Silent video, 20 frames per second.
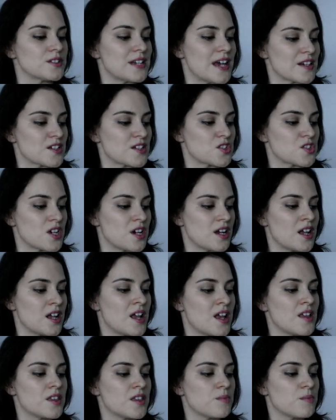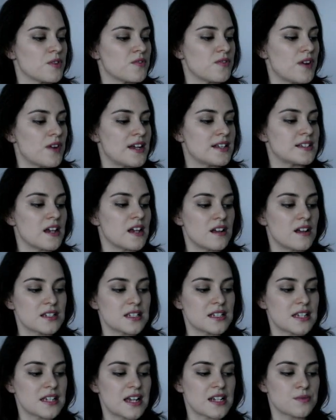texture that provides
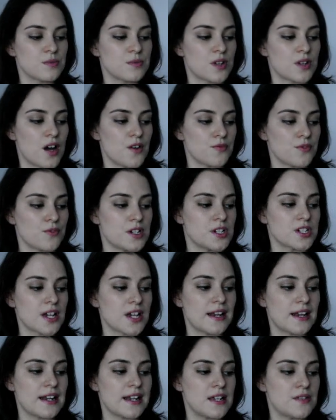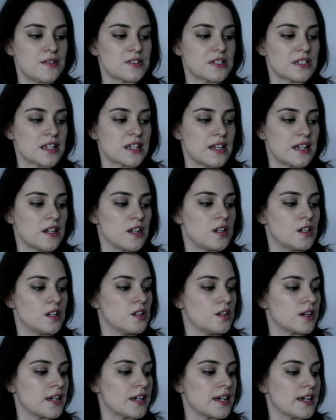undetectable coverage and leaves skin
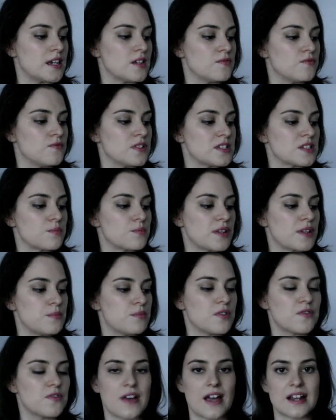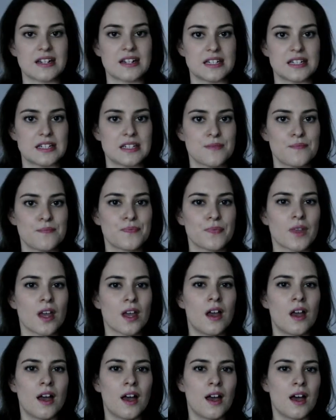looking invisibly perfected.
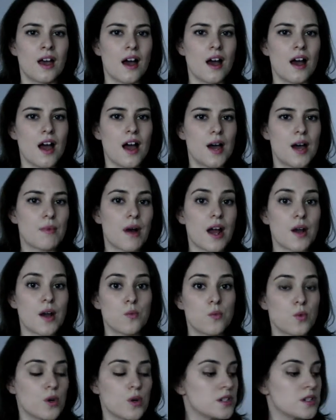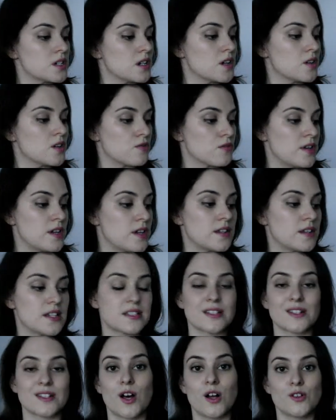I would agree that
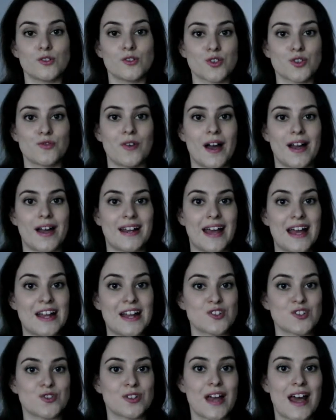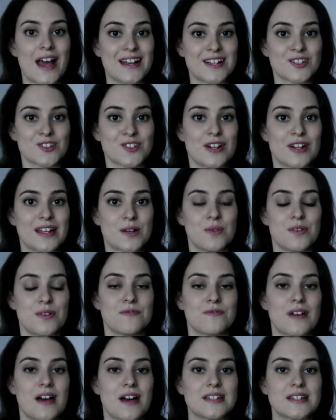it's an ultra fine extra liquid
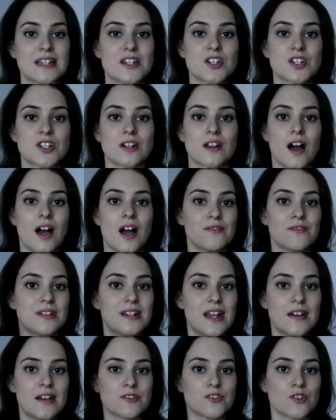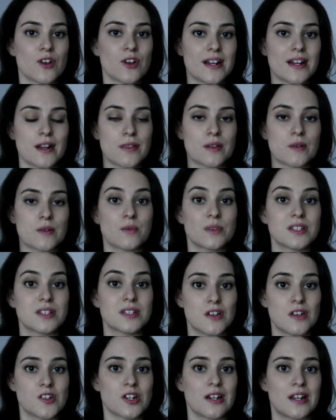foundation. I've never tried anything with
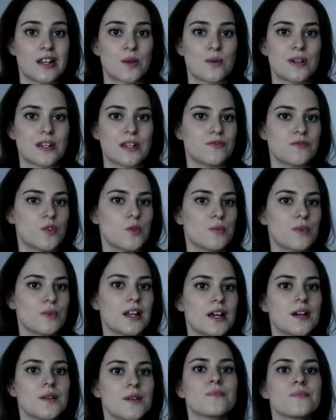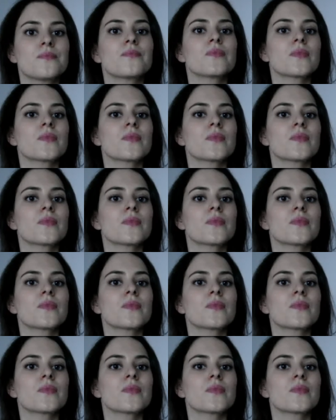such a liquidy formula.